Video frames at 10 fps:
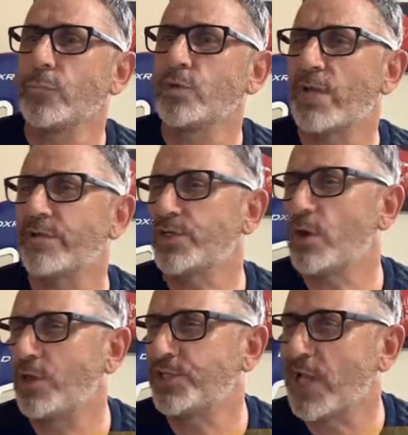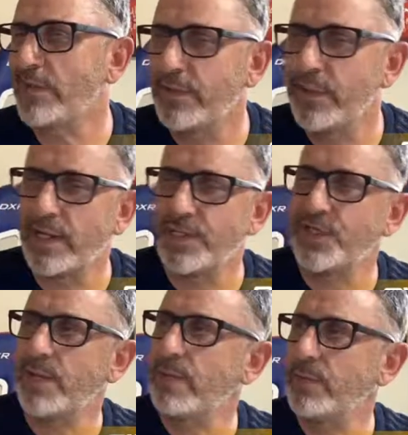Travis Shaw 7, I could
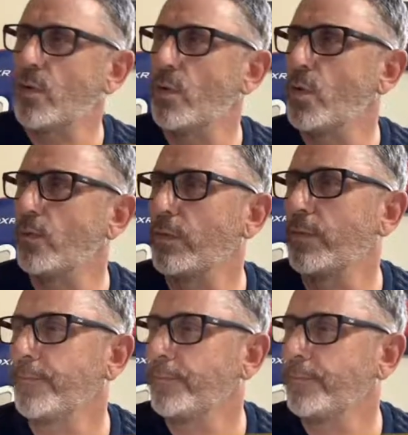see him maybe going over.